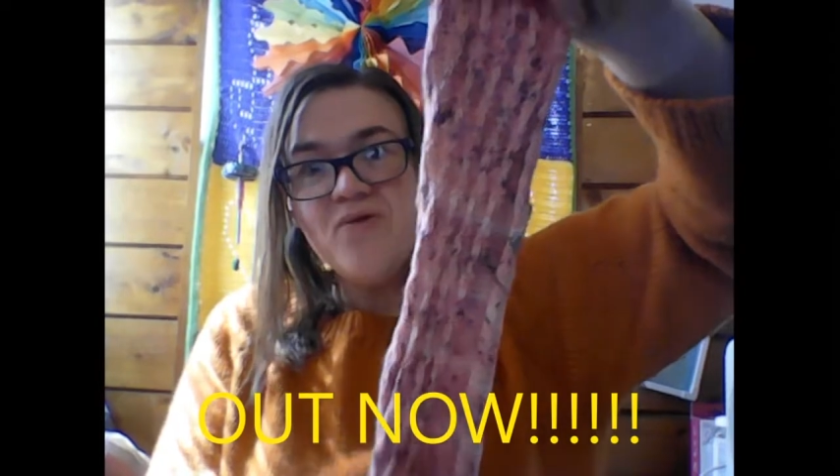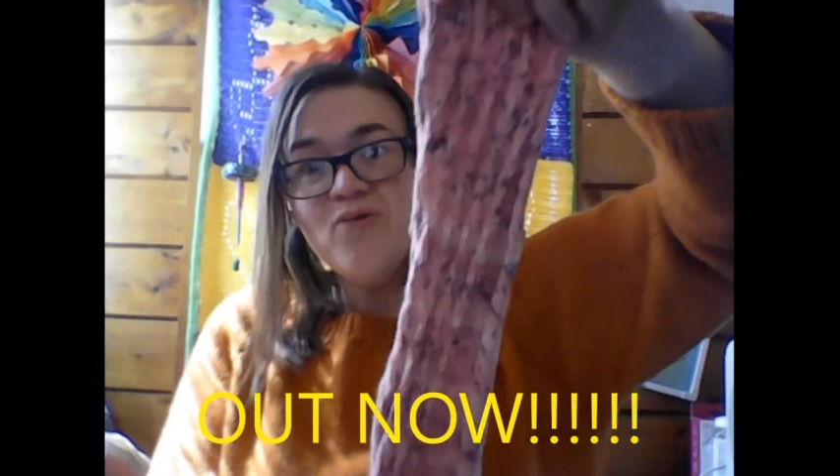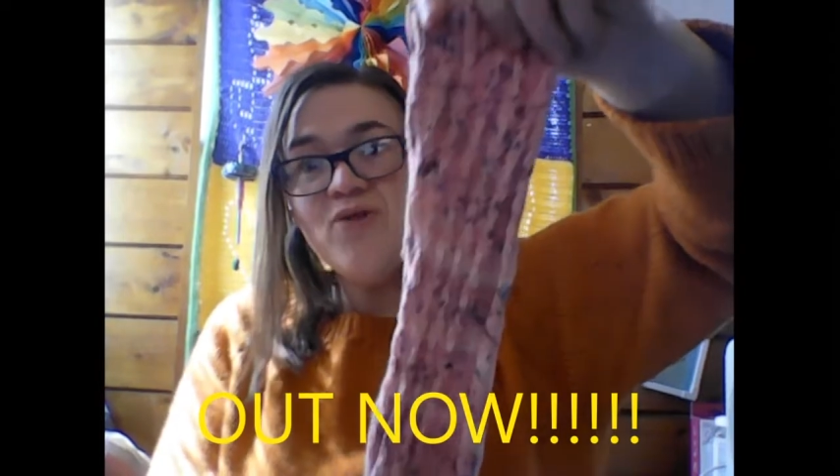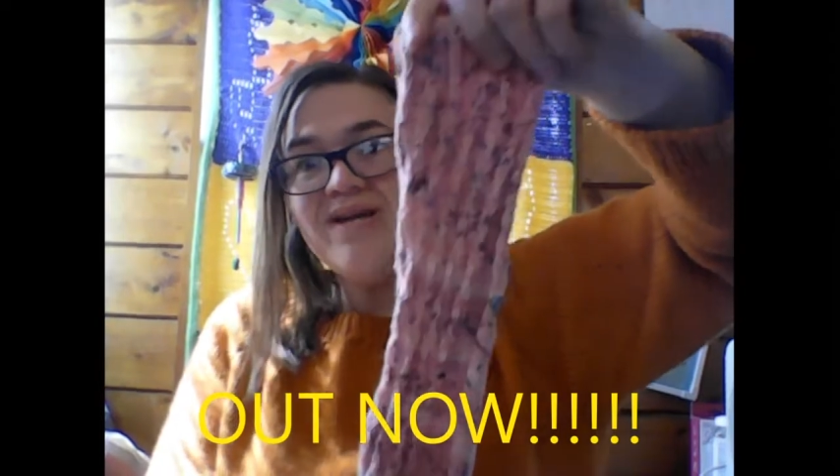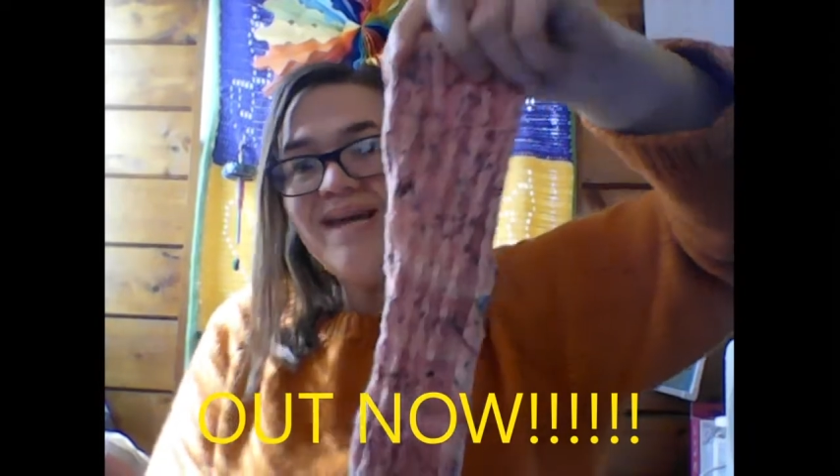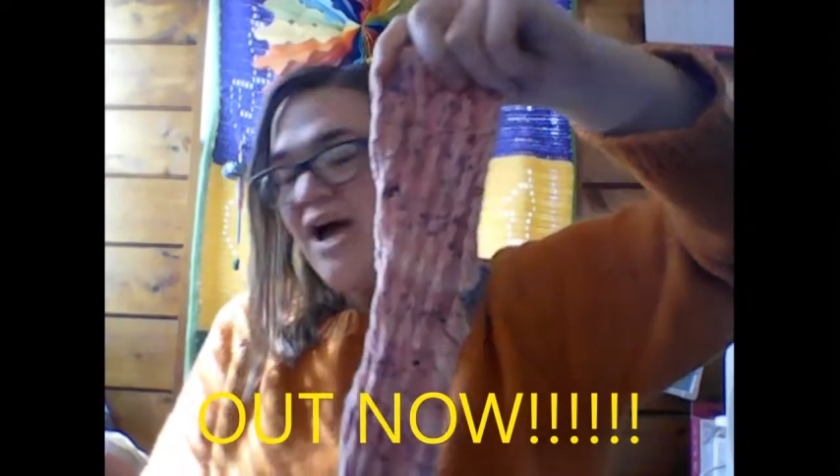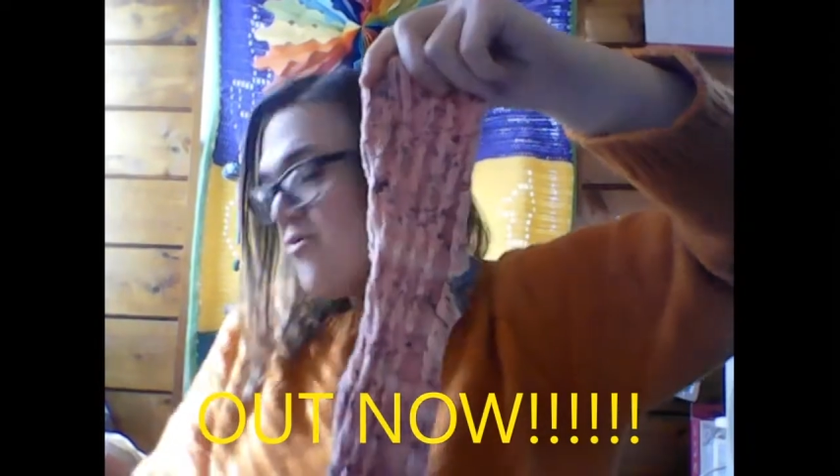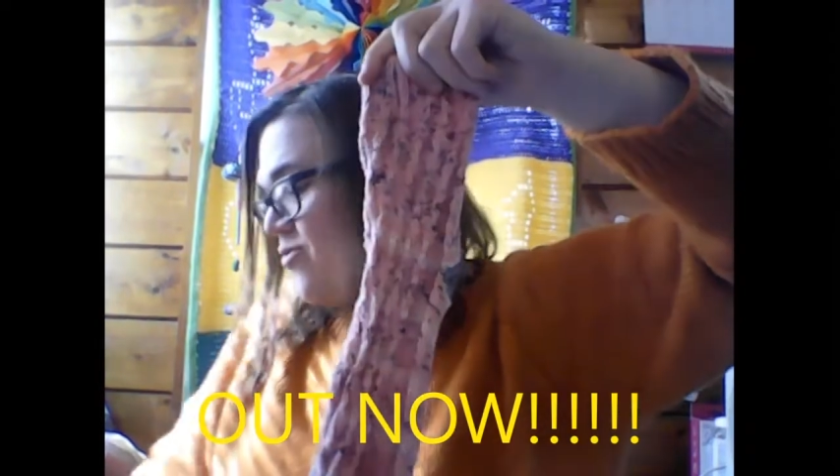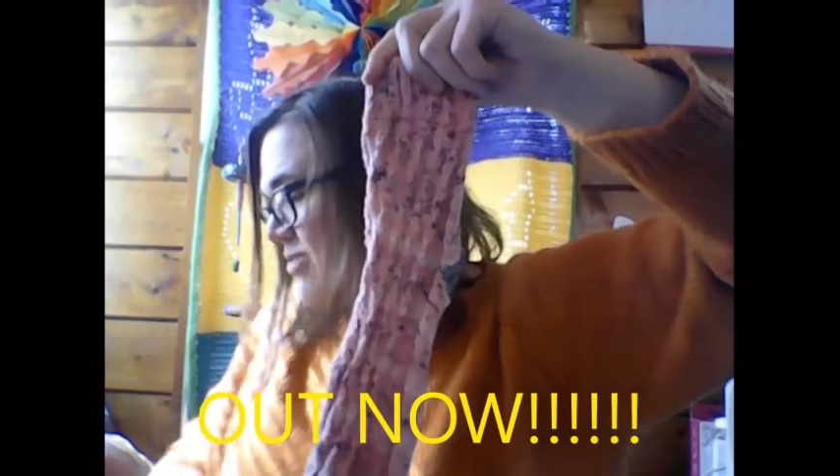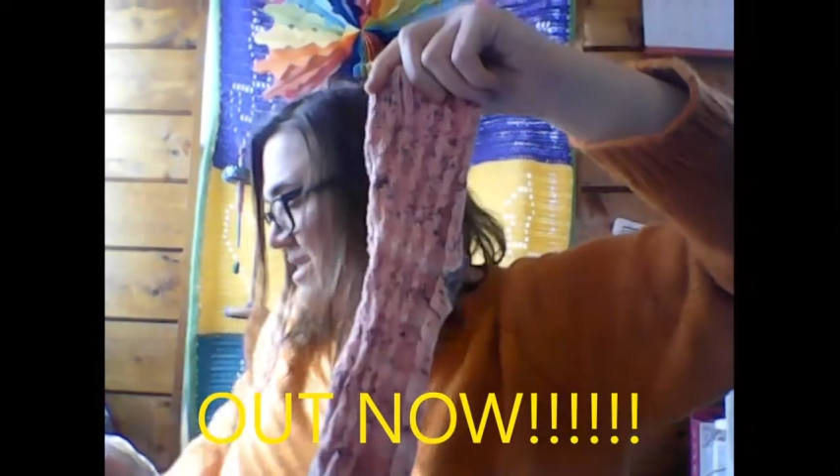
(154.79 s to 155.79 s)
Look at how
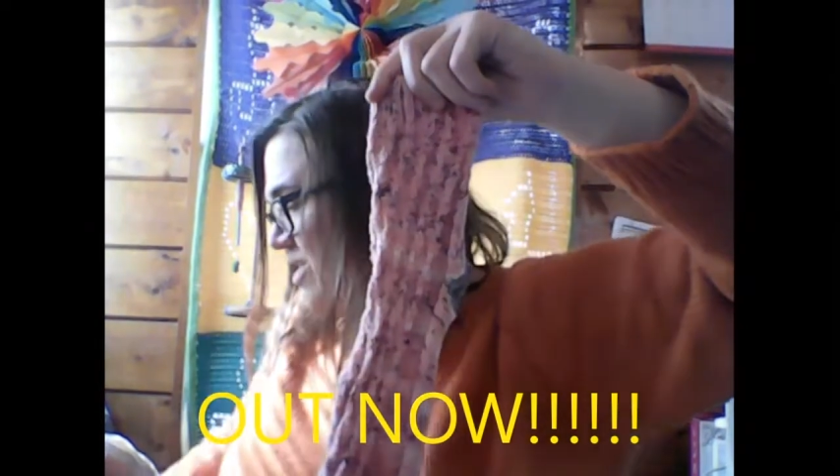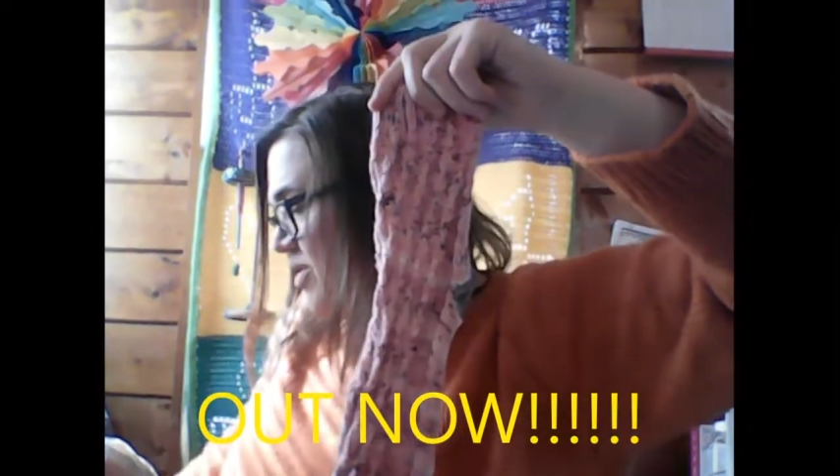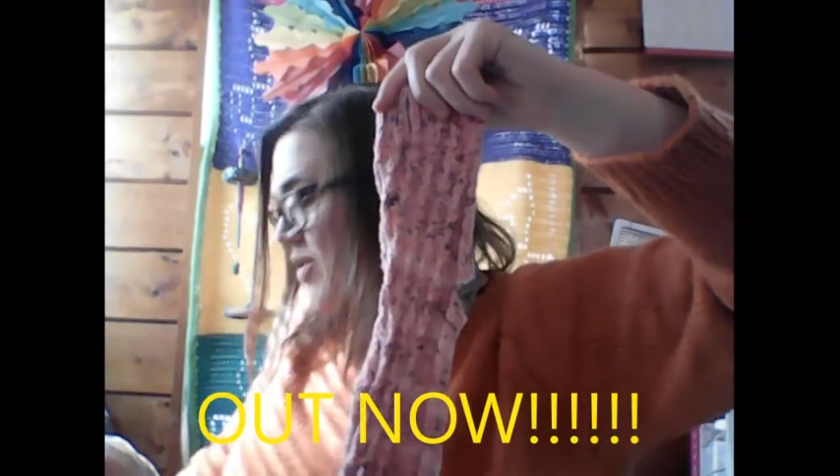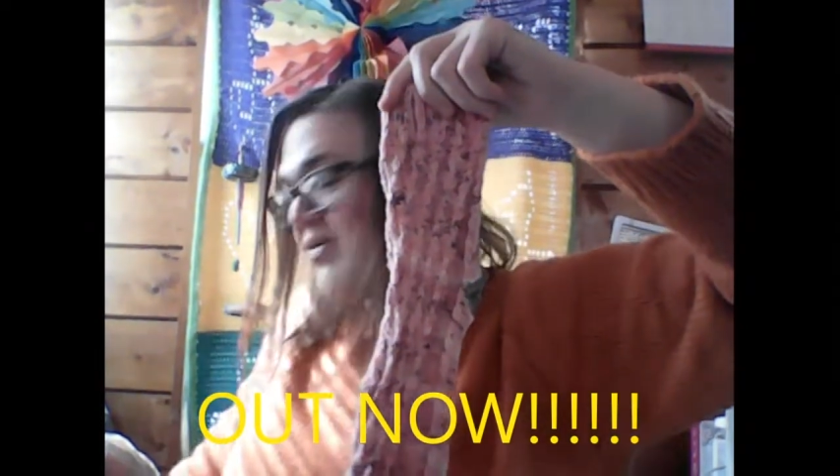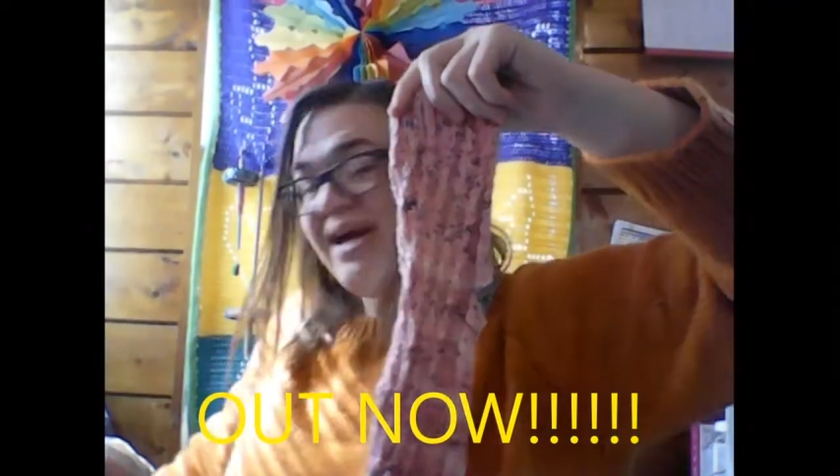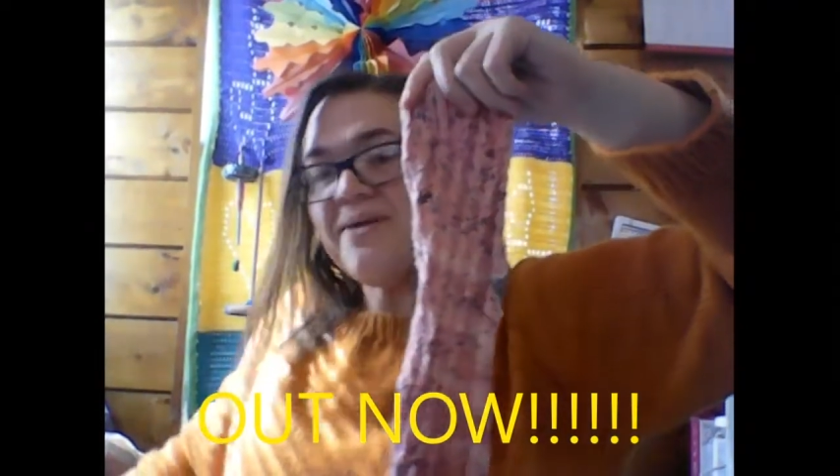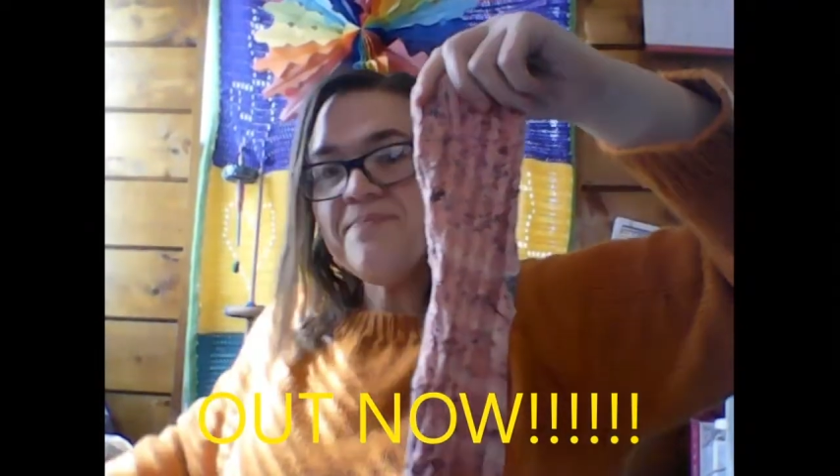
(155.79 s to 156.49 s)
cool these are. Okay.